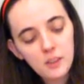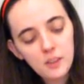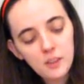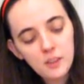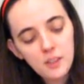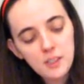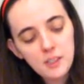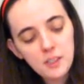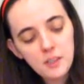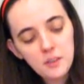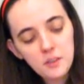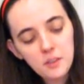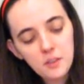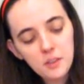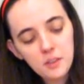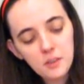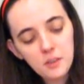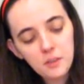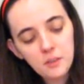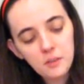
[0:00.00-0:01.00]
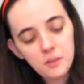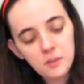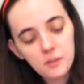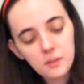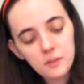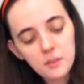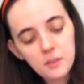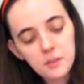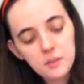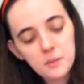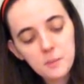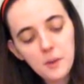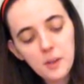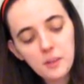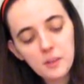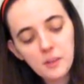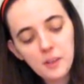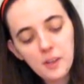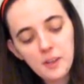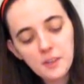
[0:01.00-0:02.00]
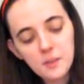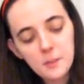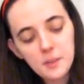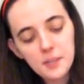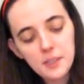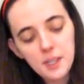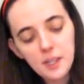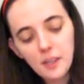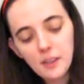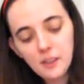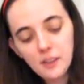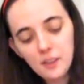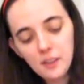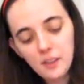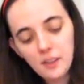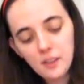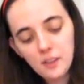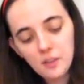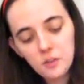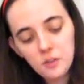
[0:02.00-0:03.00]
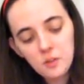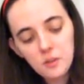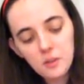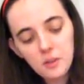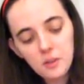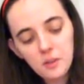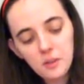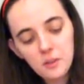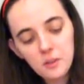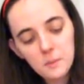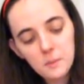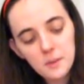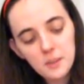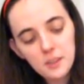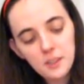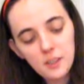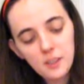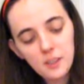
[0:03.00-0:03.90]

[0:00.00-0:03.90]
and then do 2 smaller lines beside it. And there's your arms,